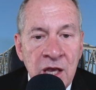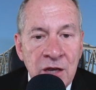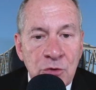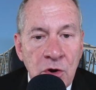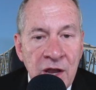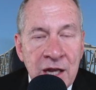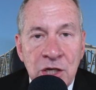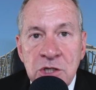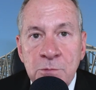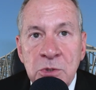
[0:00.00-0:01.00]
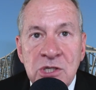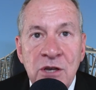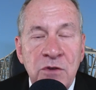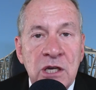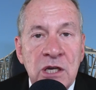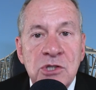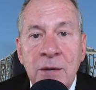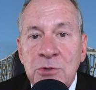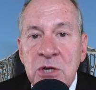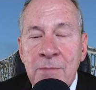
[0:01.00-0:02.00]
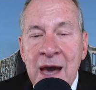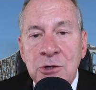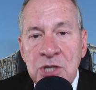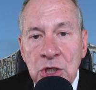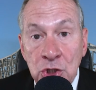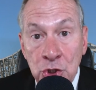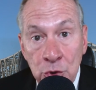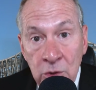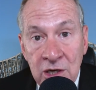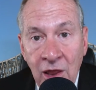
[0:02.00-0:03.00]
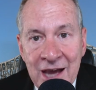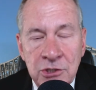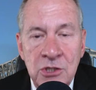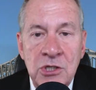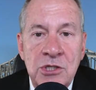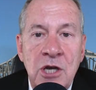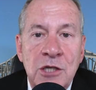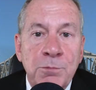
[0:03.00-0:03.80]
If there are any specific subject matters that you would like to discuss,